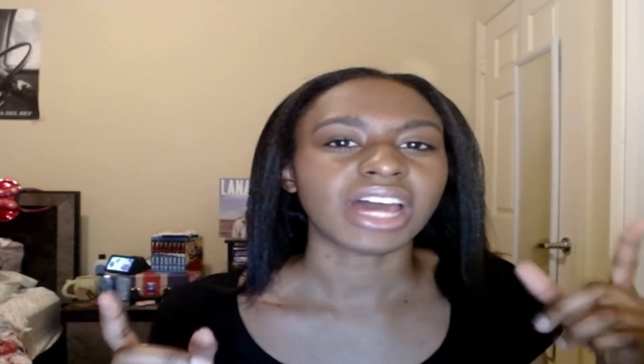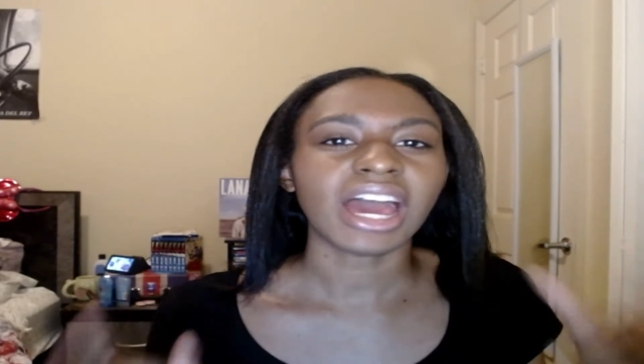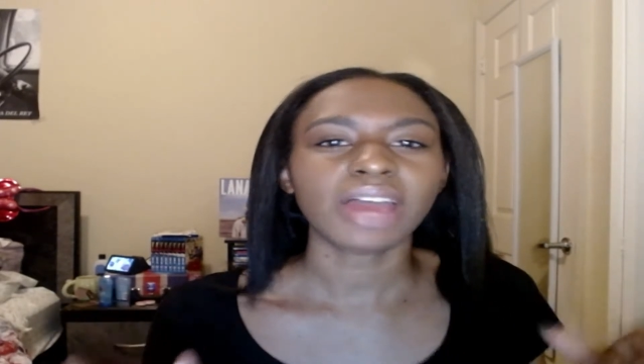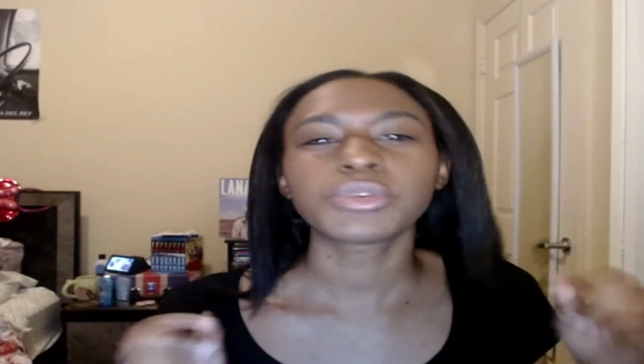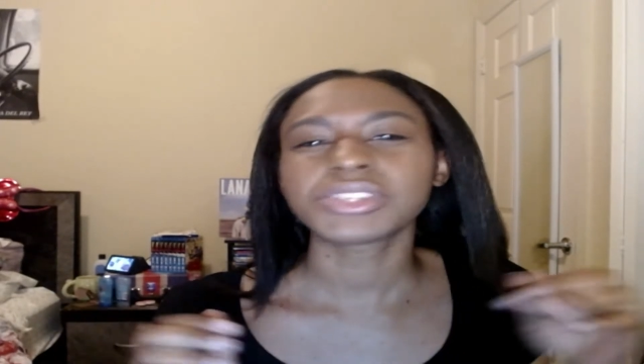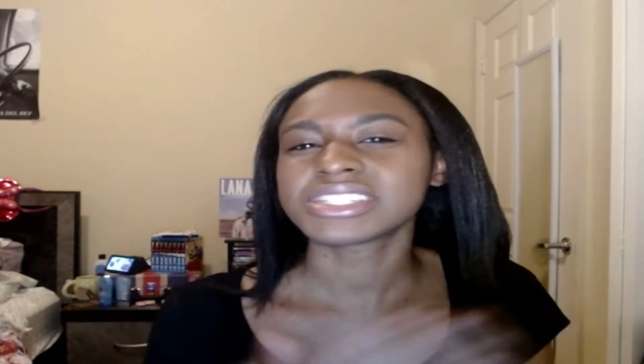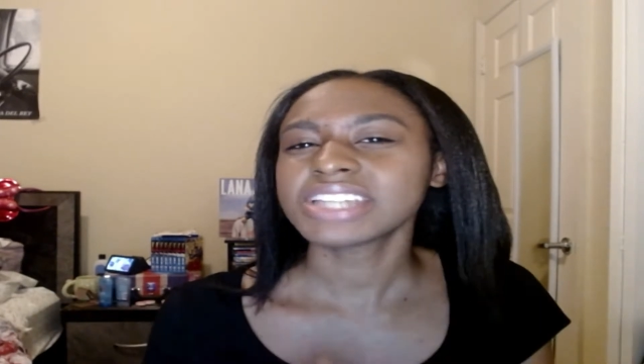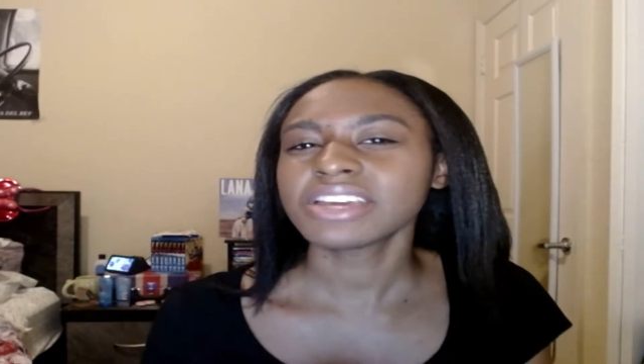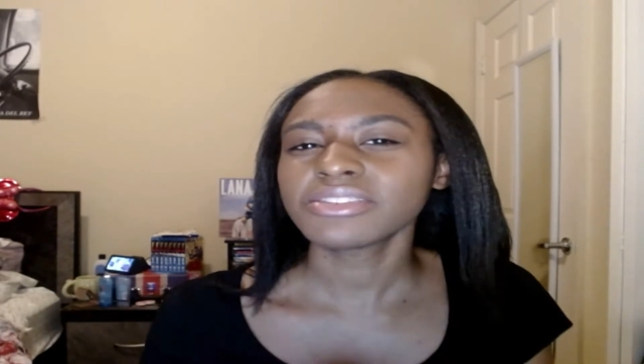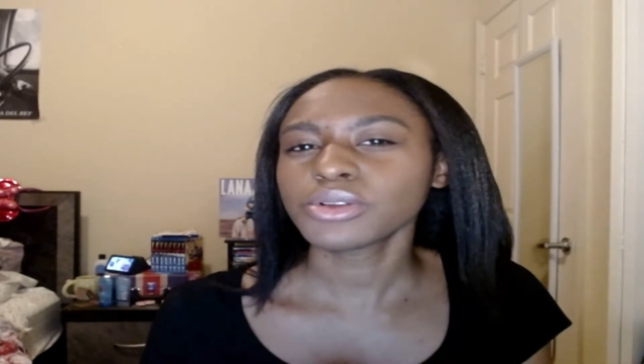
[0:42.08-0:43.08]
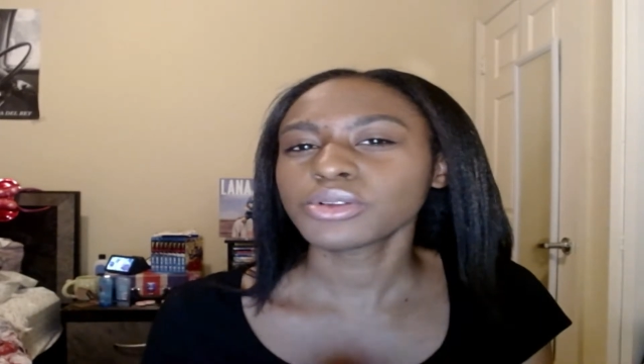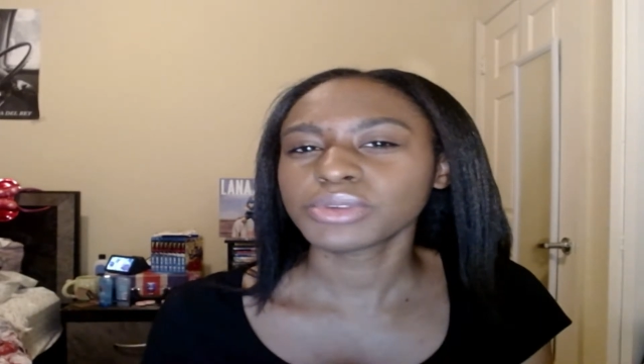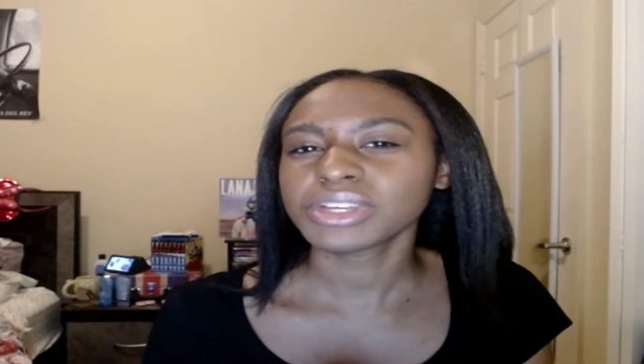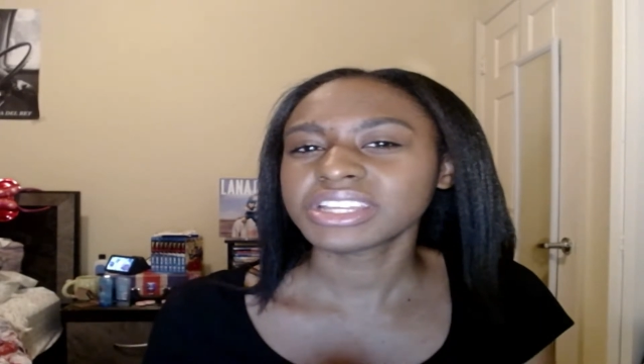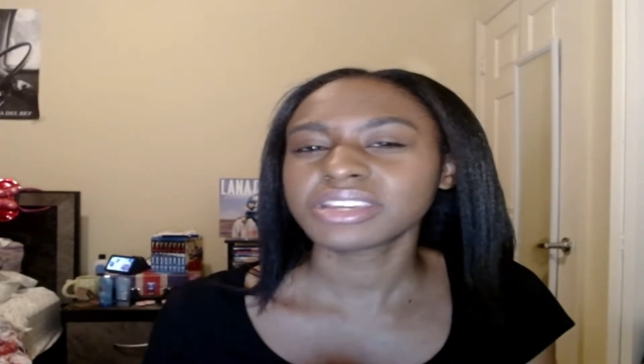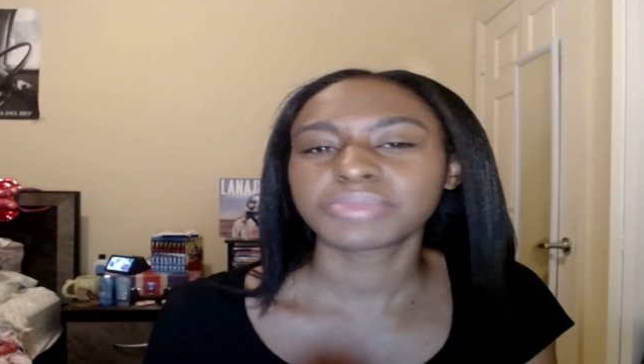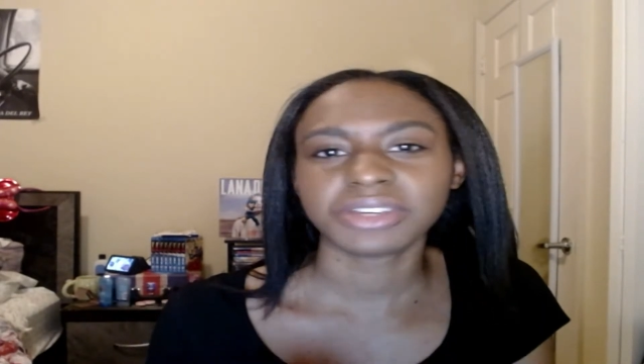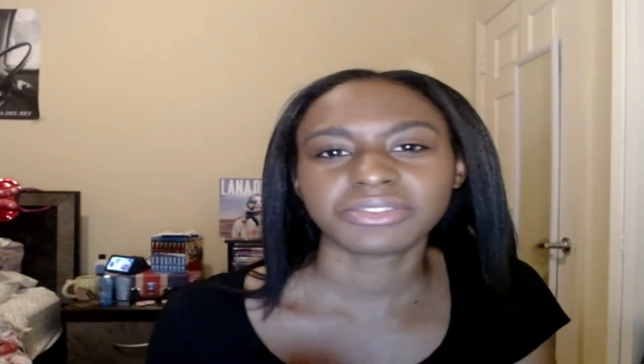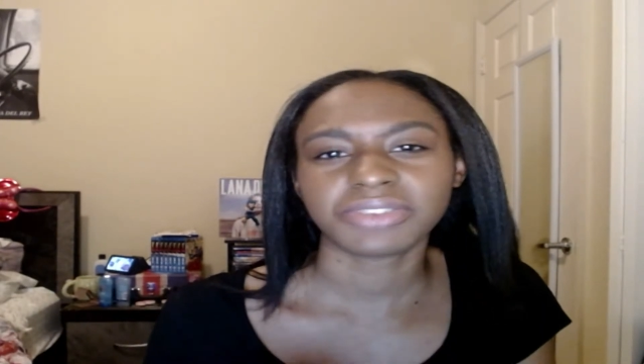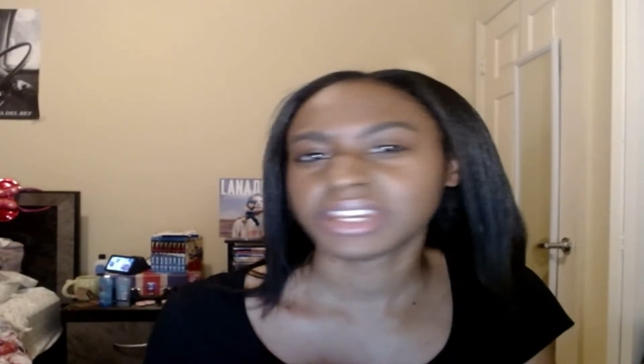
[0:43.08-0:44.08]
I was never really a
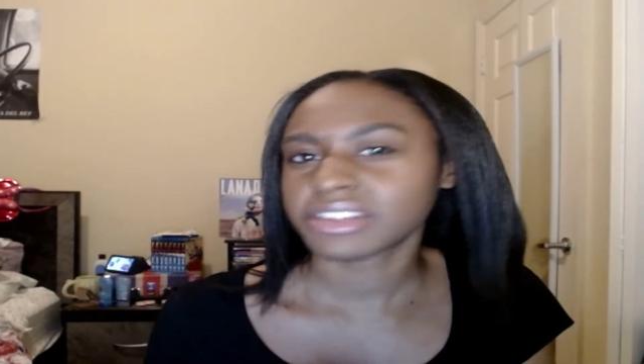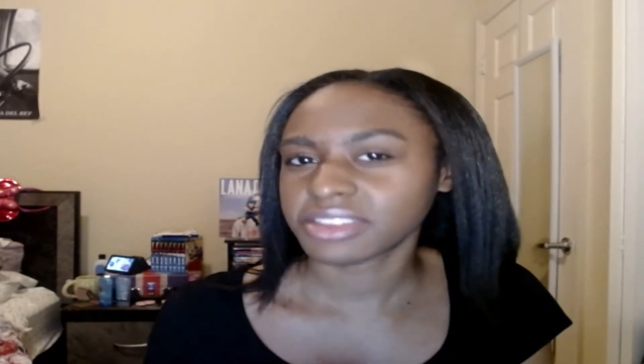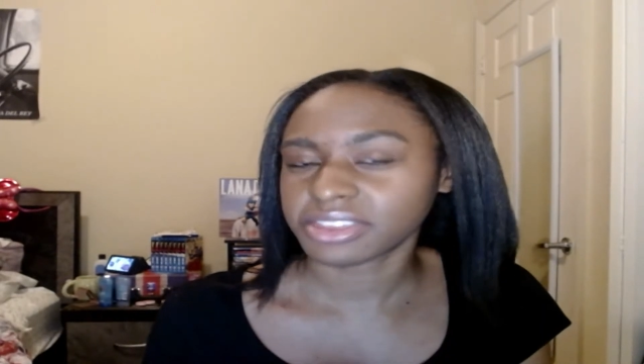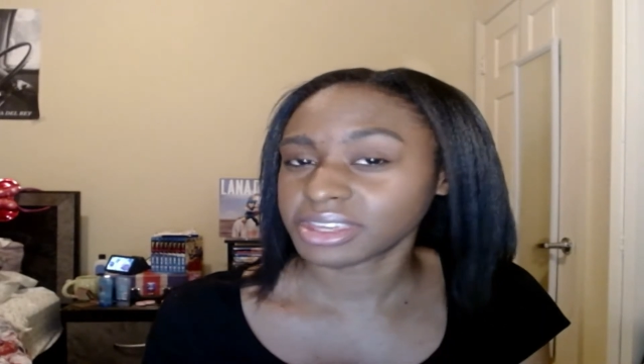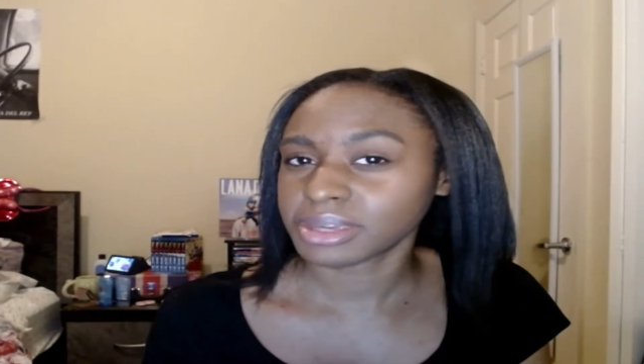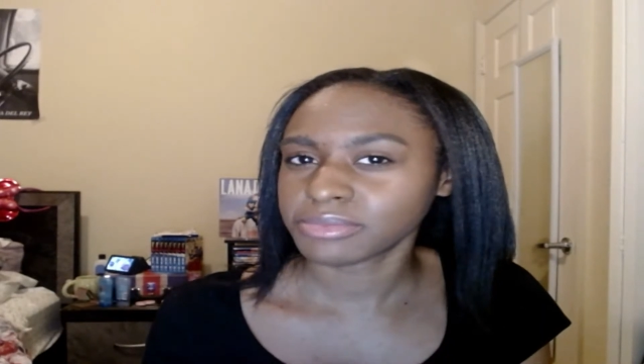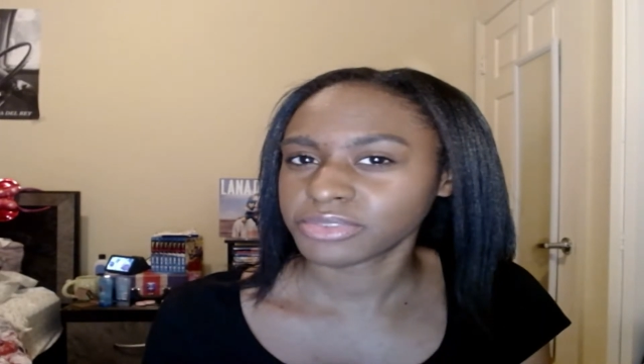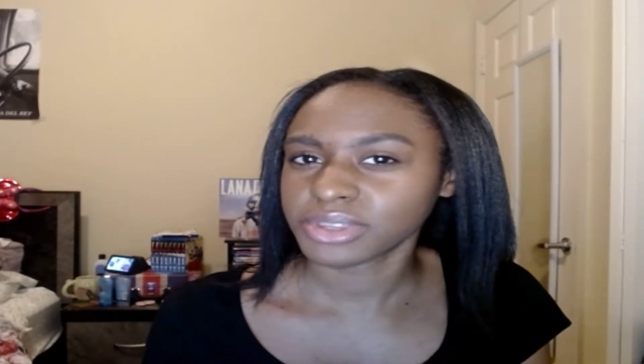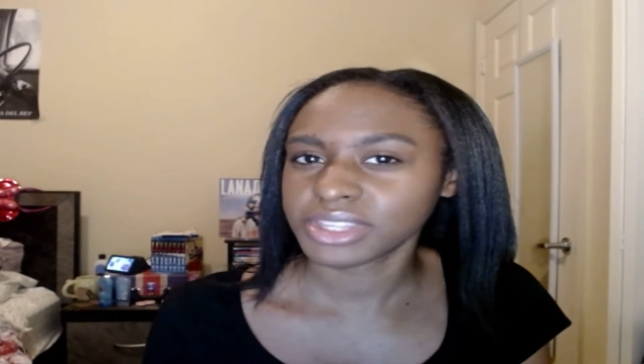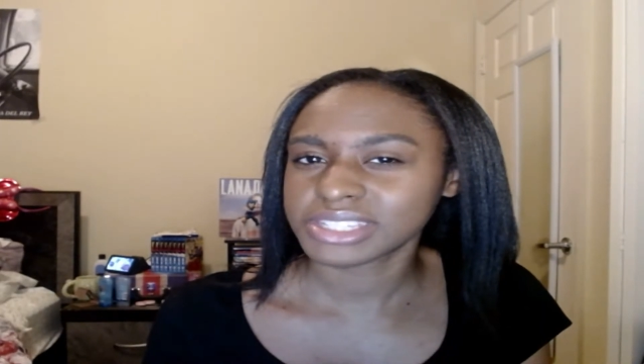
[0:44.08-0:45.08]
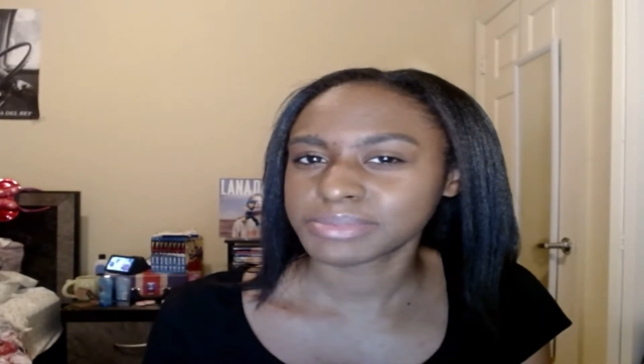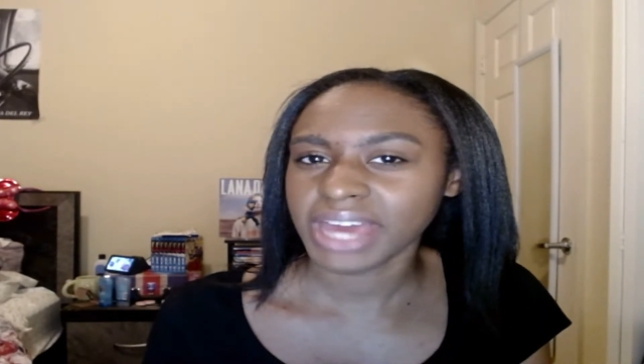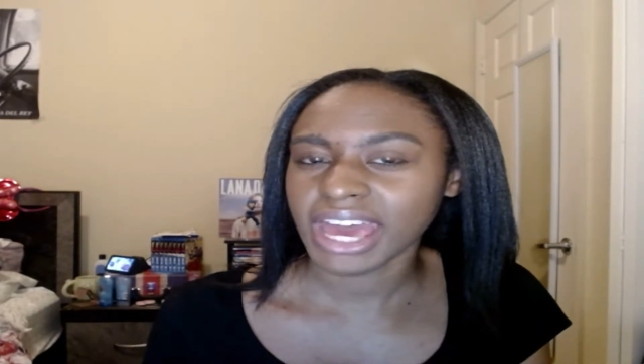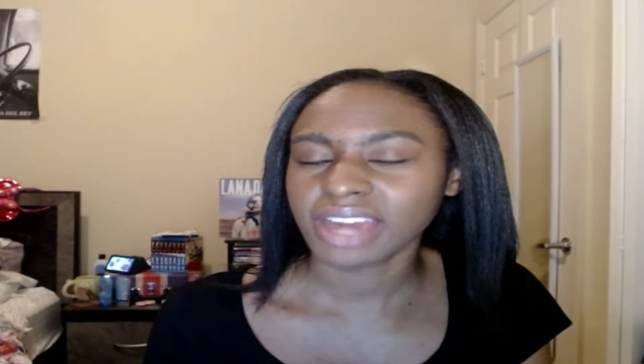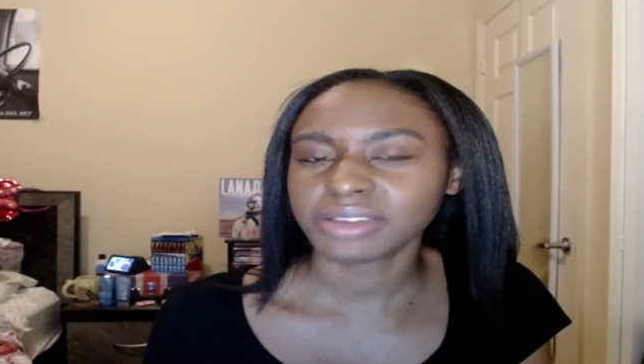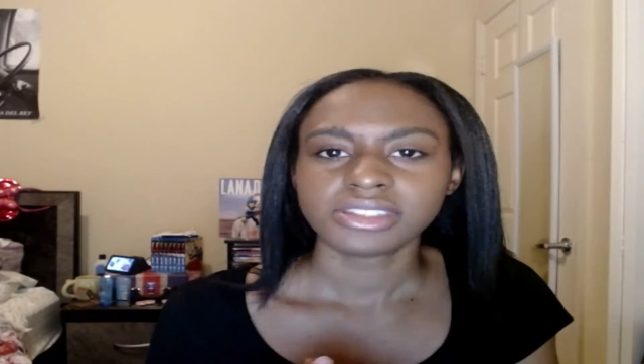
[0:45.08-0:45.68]
big fan of the theme for this pack,